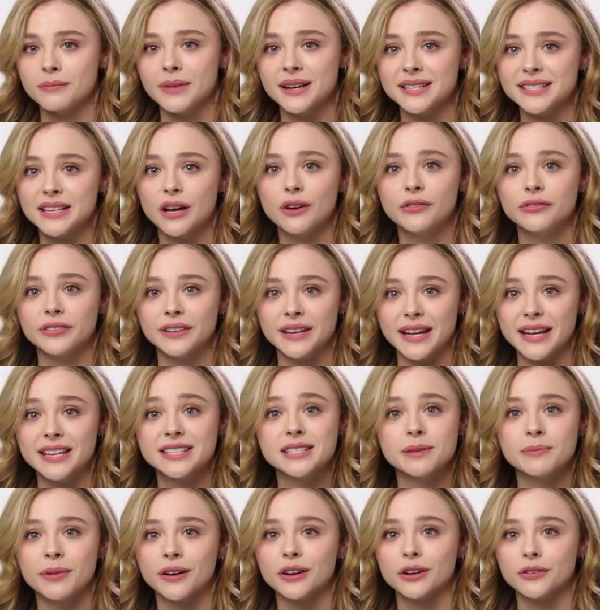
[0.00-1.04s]
myself and
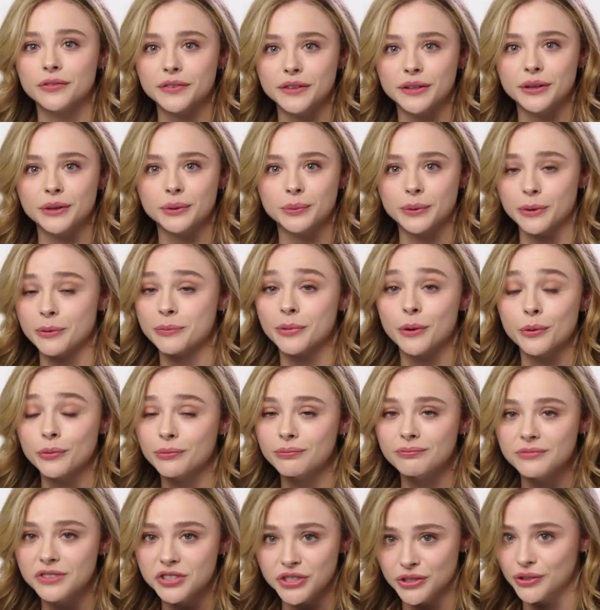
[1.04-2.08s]
Asa Butterfield, we were
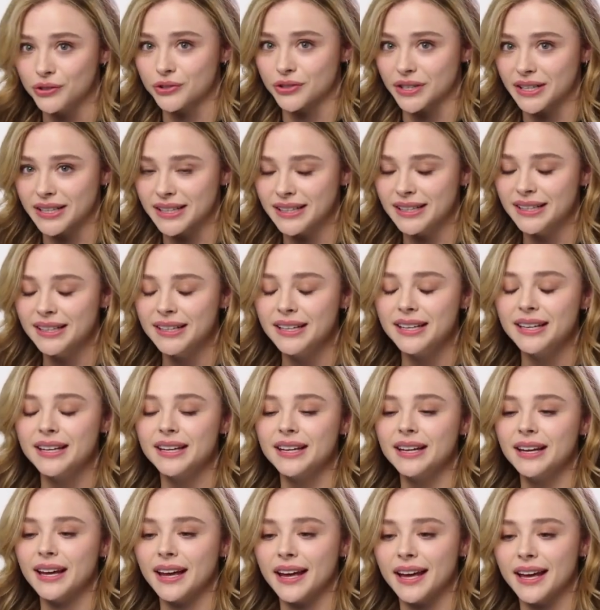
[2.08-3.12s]
both children,
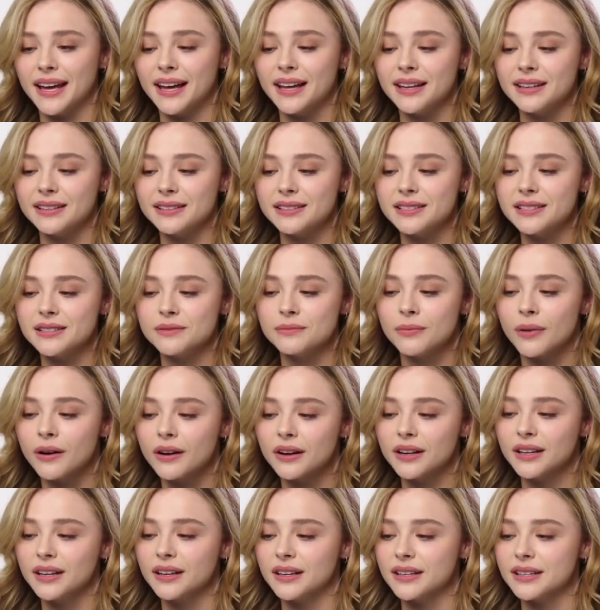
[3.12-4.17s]
and
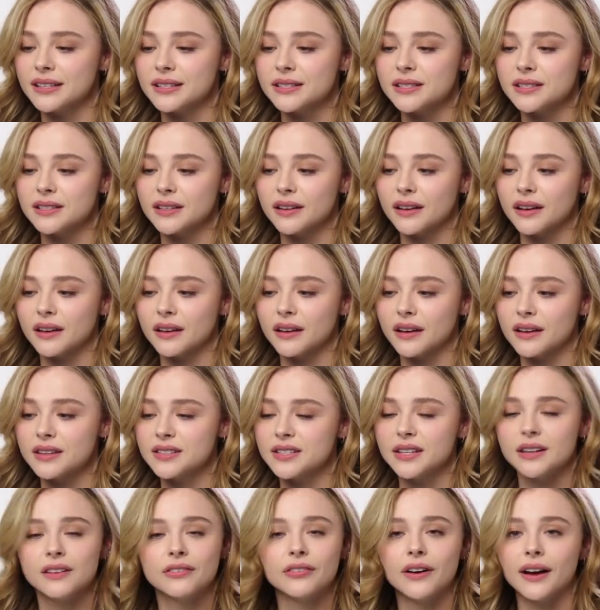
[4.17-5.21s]
Marty is a
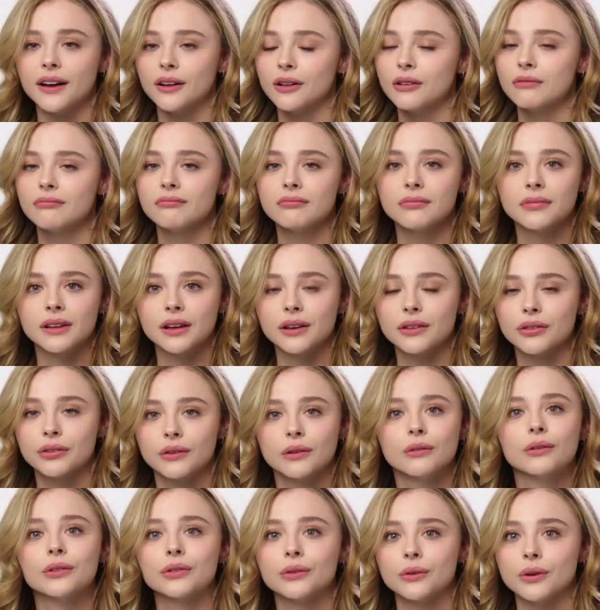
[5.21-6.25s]
cinephile, like
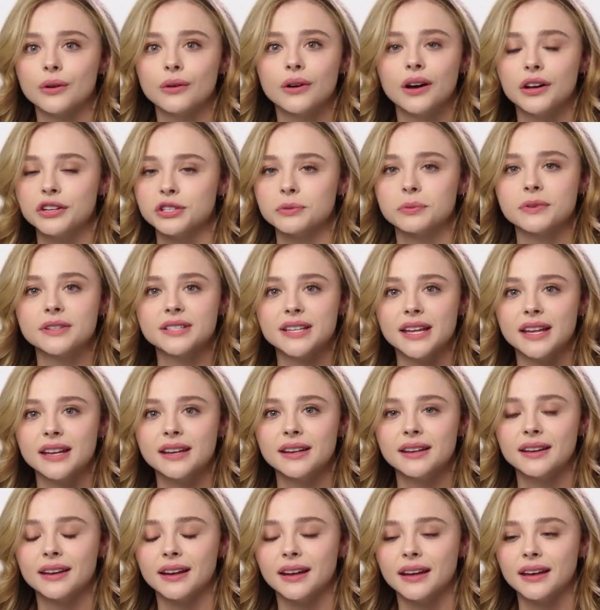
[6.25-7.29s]
through and through,
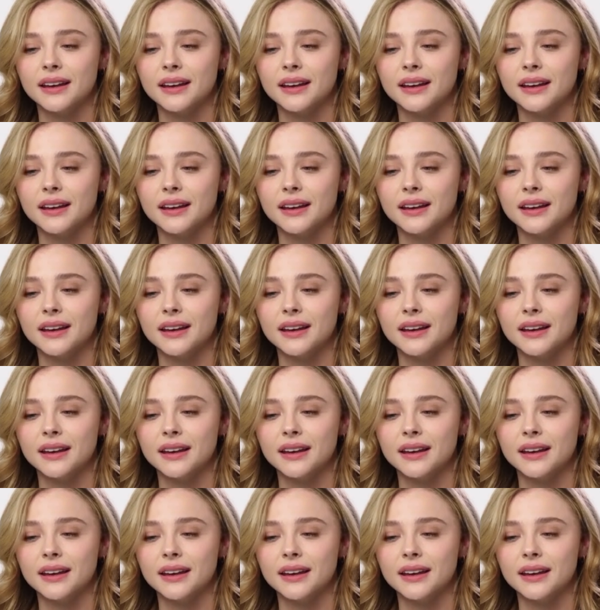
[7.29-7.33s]
100%.